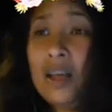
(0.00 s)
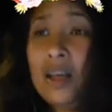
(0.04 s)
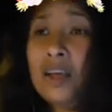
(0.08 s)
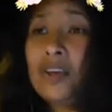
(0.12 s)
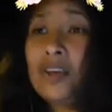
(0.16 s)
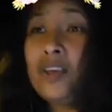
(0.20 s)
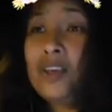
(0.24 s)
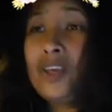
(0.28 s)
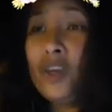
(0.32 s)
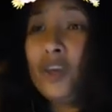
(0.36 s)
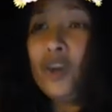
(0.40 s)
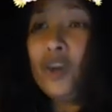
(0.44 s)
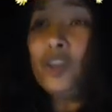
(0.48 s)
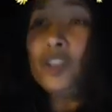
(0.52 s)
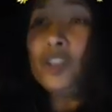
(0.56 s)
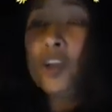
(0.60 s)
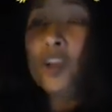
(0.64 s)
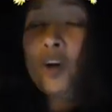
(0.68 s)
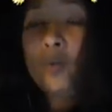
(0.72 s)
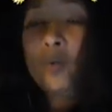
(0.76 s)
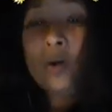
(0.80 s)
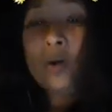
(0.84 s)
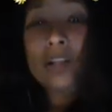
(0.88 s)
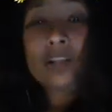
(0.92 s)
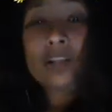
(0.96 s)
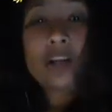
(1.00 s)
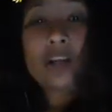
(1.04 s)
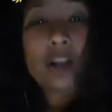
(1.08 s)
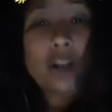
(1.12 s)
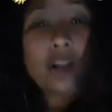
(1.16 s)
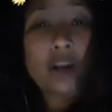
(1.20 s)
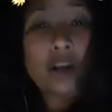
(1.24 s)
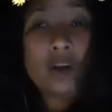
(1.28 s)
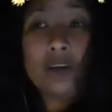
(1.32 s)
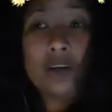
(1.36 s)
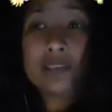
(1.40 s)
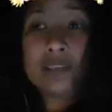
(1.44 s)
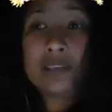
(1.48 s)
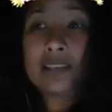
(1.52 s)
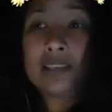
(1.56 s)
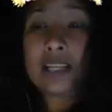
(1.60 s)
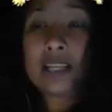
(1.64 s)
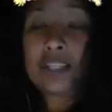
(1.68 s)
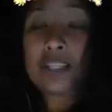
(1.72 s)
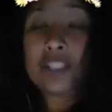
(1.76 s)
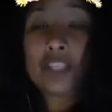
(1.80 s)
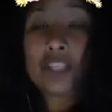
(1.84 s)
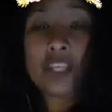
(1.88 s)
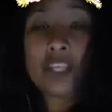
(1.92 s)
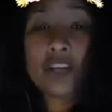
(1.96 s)
you don't want clothes
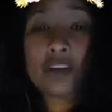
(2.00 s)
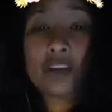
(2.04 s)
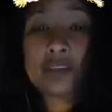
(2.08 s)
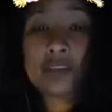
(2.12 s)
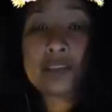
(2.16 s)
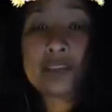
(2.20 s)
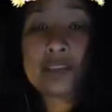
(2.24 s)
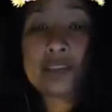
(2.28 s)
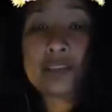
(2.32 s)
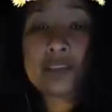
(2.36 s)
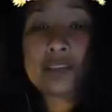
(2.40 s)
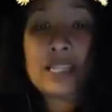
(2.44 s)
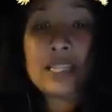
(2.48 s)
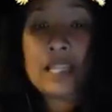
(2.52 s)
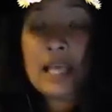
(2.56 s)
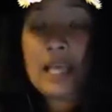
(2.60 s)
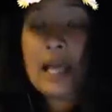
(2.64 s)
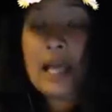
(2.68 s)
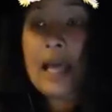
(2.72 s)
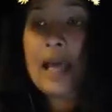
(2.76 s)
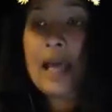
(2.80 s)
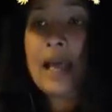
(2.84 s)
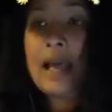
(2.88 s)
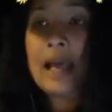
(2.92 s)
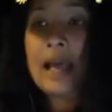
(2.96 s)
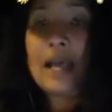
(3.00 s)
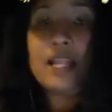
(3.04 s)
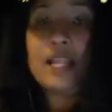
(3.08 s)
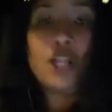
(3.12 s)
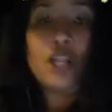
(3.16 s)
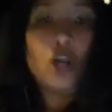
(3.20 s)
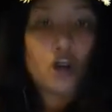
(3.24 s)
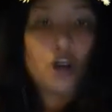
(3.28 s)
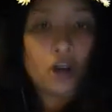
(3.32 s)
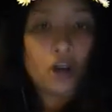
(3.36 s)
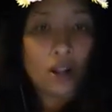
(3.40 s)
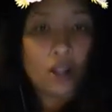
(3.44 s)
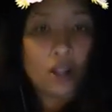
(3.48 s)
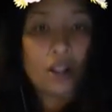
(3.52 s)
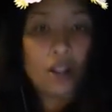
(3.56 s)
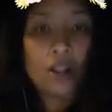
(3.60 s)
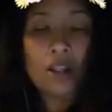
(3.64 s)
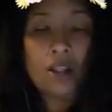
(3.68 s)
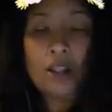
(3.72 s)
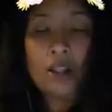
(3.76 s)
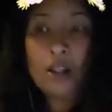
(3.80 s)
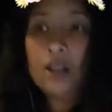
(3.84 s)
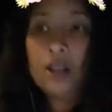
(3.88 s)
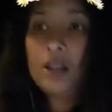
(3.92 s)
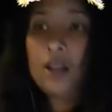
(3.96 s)
touching your skin at all.
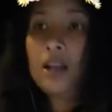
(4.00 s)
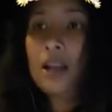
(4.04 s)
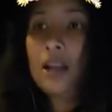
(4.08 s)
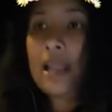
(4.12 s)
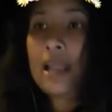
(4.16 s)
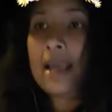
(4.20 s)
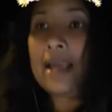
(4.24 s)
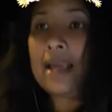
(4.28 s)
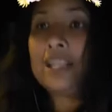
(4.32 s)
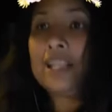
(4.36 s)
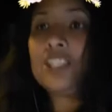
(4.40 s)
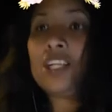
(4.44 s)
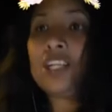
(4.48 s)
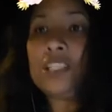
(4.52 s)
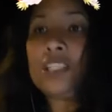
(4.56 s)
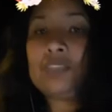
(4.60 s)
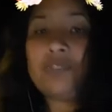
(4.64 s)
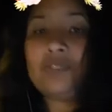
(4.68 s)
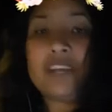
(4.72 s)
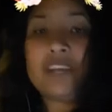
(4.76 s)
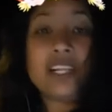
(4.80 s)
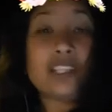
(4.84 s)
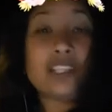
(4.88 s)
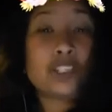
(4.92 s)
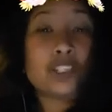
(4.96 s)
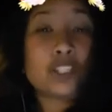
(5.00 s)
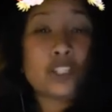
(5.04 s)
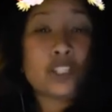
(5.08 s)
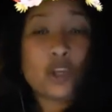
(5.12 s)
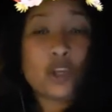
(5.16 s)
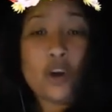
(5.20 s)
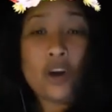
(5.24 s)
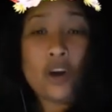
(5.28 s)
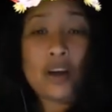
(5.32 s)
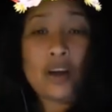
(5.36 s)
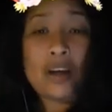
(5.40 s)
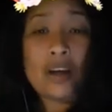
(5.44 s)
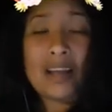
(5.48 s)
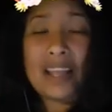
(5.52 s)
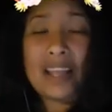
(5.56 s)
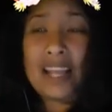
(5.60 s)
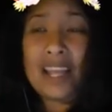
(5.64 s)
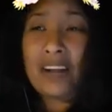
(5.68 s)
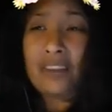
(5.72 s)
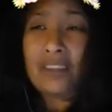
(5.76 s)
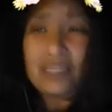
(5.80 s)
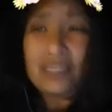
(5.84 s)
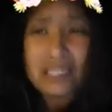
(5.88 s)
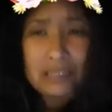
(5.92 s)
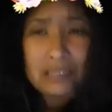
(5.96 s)
Like, it just feels so
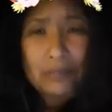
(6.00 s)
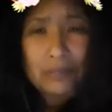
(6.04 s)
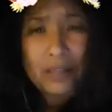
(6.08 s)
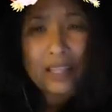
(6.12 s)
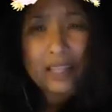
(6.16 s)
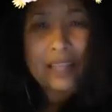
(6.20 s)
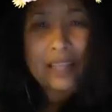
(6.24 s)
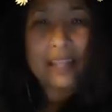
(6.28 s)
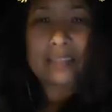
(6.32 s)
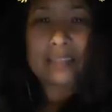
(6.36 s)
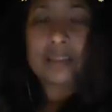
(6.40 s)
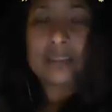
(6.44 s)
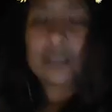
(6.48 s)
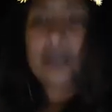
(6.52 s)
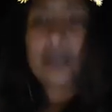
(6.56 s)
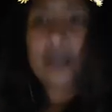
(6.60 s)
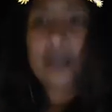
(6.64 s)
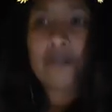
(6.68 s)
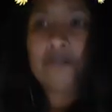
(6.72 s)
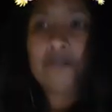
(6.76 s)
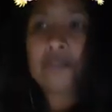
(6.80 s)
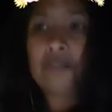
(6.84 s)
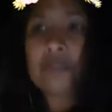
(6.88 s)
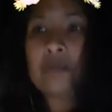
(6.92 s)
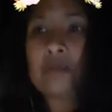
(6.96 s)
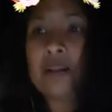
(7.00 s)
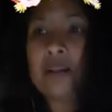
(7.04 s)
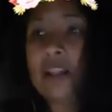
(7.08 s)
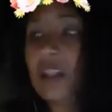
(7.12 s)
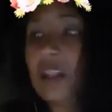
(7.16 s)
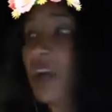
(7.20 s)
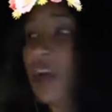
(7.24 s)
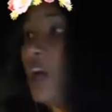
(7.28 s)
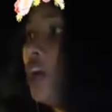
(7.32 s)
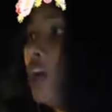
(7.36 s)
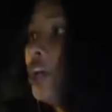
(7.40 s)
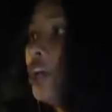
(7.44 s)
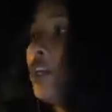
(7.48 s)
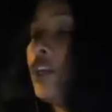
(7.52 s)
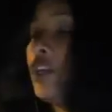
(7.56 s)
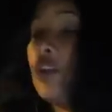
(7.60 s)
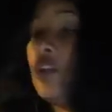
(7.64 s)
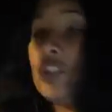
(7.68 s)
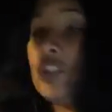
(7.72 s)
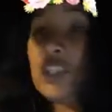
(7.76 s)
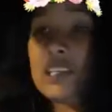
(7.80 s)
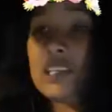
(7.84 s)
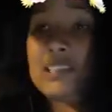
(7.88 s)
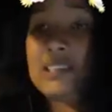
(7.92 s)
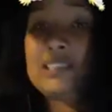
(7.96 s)
irritable and uncomfortable. You
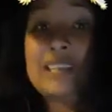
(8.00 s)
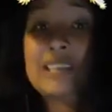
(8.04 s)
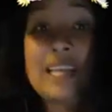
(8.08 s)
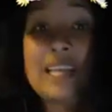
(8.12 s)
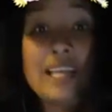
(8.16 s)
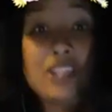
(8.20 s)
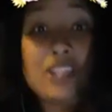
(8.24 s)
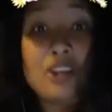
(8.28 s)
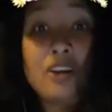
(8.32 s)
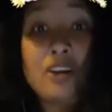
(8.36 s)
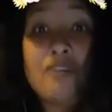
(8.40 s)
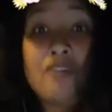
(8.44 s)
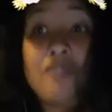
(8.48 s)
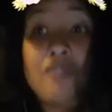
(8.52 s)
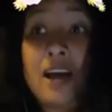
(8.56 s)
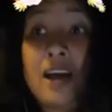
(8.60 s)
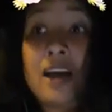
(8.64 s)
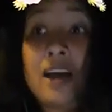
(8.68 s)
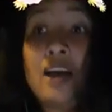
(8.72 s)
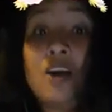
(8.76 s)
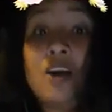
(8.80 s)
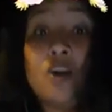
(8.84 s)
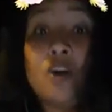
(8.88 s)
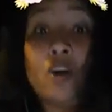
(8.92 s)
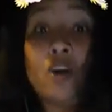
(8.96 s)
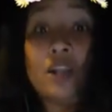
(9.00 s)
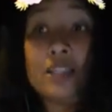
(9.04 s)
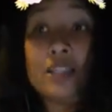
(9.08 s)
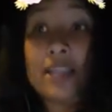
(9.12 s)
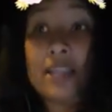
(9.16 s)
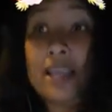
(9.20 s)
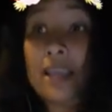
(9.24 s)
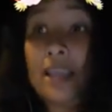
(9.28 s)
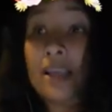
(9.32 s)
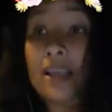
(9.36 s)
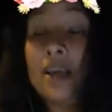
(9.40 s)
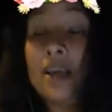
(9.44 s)
just stay in your faja all day.